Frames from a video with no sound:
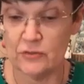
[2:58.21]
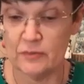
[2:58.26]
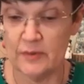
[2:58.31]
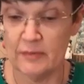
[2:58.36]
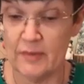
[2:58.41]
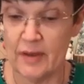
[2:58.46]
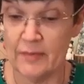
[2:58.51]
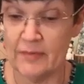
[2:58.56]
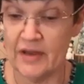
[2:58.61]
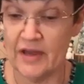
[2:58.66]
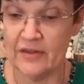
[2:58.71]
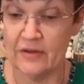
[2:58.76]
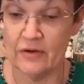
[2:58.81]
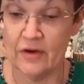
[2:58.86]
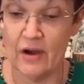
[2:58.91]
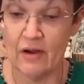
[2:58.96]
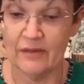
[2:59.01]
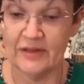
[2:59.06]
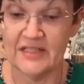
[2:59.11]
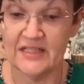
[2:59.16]
But my
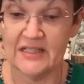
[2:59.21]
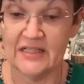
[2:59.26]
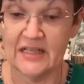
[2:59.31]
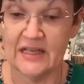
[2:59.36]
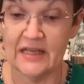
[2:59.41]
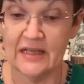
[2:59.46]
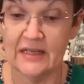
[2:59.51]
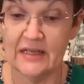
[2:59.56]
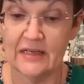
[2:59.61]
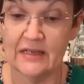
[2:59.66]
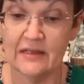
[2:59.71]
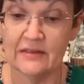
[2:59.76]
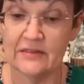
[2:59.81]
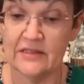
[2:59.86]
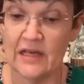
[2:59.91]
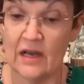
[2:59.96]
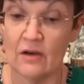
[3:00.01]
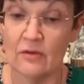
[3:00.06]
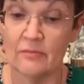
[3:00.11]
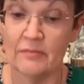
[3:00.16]
mother always said,
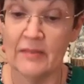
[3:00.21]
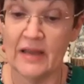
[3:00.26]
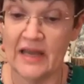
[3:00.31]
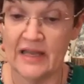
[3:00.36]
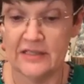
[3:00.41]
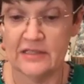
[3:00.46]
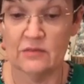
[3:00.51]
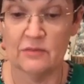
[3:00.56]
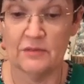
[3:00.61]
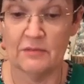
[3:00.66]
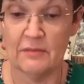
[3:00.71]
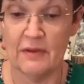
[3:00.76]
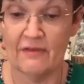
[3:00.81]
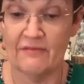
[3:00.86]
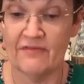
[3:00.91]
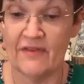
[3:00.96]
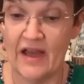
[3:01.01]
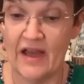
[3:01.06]
don't mess with my